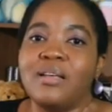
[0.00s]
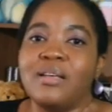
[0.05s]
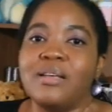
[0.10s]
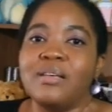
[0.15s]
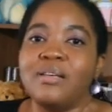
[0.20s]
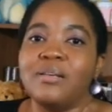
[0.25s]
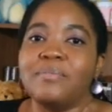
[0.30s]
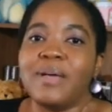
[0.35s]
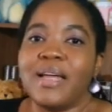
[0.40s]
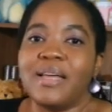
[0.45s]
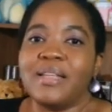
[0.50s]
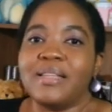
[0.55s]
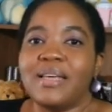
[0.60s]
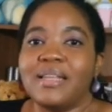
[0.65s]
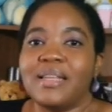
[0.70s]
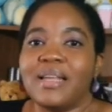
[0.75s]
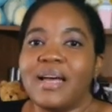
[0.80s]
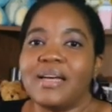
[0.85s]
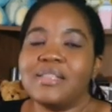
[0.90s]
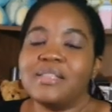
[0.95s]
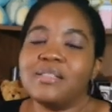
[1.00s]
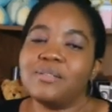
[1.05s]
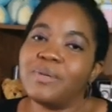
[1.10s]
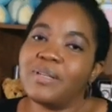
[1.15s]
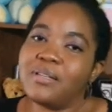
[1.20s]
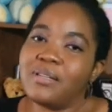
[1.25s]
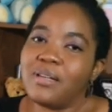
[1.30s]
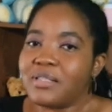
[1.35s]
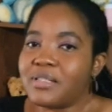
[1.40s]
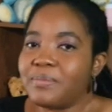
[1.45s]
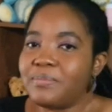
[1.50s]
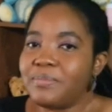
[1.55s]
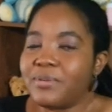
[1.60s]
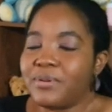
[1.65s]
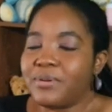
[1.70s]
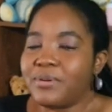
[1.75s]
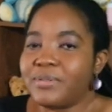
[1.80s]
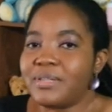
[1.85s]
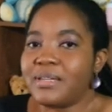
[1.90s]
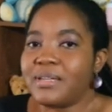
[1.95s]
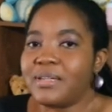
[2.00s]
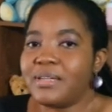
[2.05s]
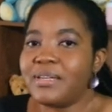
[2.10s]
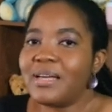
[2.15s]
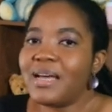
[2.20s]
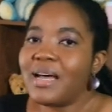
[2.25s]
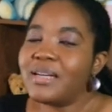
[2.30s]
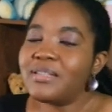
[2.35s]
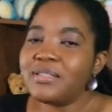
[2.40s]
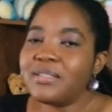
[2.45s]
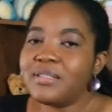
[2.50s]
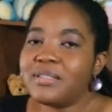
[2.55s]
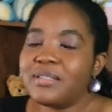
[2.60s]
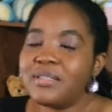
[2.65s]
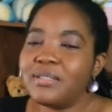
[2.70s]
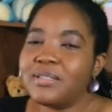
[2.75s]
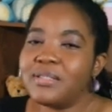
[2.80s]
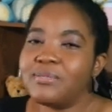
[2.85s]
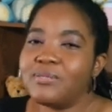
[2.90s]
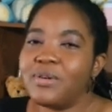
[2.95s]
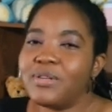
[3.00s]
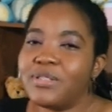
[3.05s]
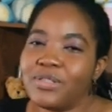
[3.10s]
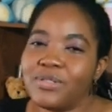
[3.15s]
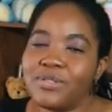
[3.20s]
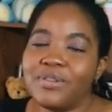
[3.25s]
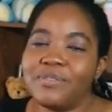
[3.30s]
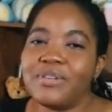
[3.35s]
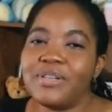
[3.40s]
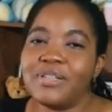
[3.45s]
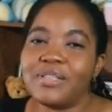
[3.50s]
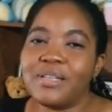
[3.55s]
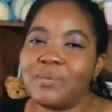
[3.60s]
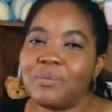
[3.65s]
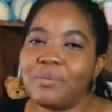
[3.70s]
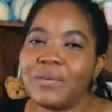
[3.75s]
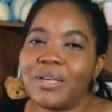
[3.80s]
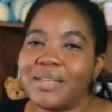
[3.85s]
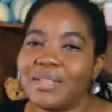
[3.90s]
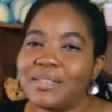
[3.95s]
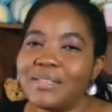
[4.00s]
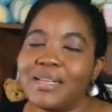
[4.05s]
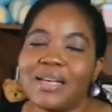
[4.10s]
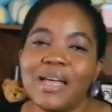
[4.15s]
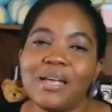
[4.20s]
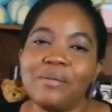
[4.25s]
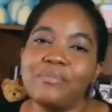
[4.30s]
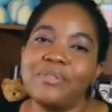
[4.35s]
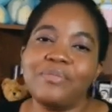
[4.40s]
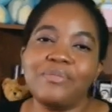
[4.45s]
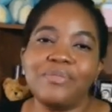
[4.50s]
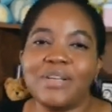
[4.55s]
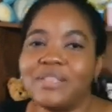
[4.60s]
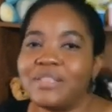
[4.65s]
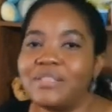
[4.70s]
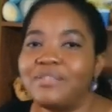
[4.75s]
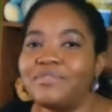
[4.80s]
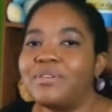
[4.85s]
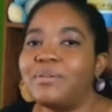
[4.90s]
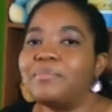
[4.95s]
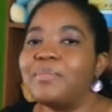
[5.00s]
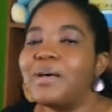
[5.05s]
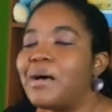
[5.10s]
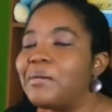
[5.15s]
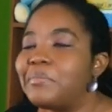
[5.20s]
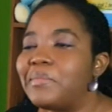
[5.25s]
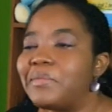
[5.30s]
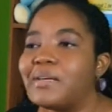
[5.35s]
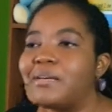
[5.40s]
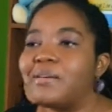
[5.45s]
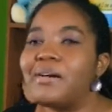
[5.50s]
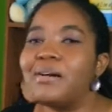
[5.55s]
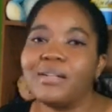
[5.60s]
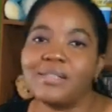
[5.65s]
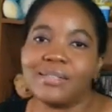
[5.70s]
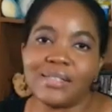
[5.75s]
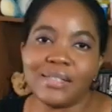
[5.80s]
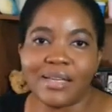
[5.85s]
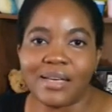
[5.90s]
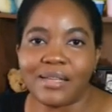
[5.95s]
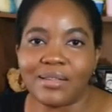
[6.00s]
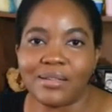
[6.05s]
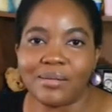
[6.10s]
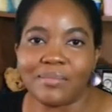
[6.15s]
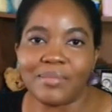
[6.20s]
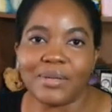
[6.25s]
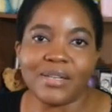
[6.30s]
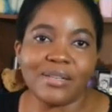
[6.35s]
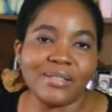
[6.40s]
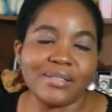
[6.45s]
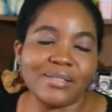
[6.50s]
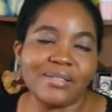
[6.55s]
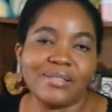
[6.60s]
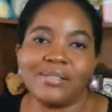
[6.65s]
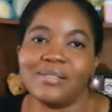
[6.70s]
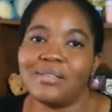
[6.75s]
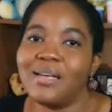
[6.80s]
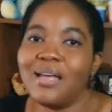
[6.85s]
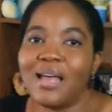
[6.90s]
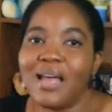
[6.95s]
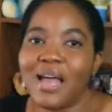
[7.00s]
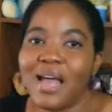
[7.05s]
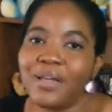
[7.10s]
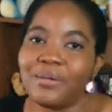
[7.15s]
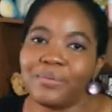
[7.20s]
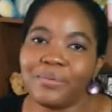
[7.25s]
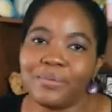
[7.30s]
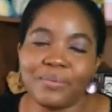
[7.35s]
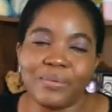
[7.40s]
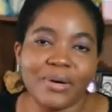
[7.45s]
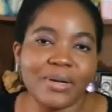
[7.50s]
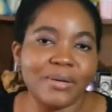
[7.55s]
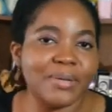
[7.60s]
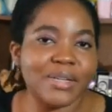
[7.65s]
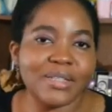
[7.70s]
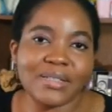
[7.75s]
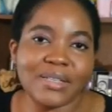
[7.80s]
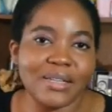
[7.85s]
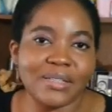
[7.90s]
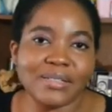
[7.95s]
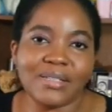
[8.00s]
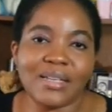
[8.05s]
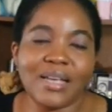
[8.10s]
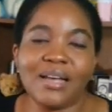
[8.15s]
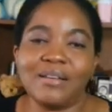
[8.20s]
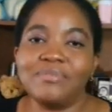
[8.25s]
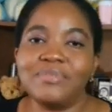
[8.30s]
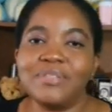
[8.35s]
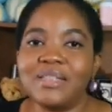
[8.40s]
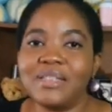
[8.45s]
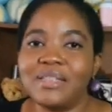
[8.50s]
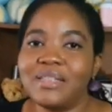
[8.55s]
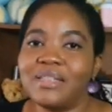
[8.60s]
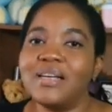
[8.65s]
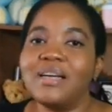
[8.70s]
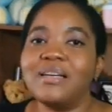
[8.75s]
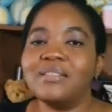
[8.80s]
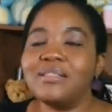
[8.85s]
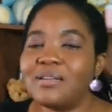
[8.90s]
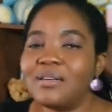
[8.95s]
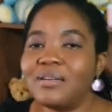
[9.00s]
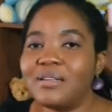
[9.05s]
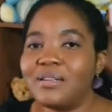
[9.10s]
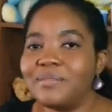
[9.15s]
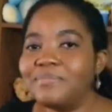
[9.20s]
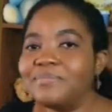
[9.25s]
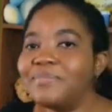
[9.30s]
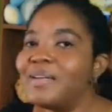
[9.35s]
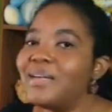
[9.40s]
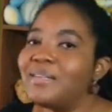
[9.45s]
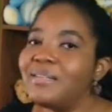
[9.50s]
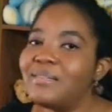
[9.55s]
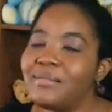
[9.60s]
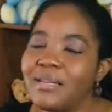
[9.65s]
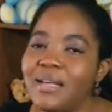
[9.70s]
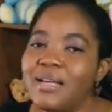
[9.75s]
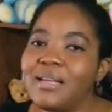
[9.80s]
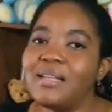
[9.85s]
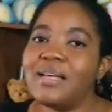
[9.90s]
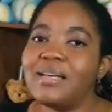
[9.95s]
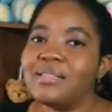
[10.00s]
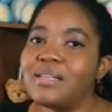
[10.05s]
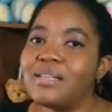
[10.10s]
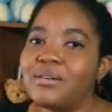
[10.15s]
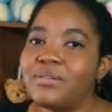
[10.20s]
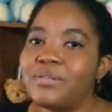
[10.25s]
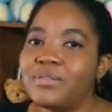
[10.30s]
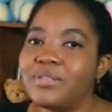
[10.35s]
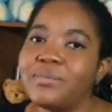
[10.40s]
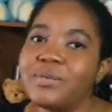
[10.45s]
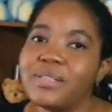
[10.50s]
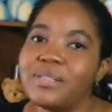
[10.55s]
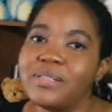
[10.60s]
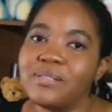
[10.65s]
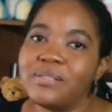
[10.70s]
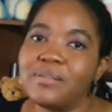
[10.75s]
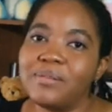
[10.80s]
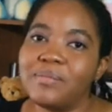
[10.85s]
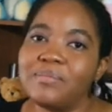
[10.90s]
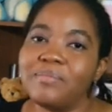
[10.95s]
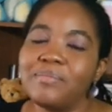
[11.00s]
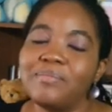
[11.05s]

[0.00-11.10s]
You might then ask, well, Dr. Brown, I just want to know if there's a way that I can prevent it from happening altogether because I don't want my child to have GE at all. And that's a good question.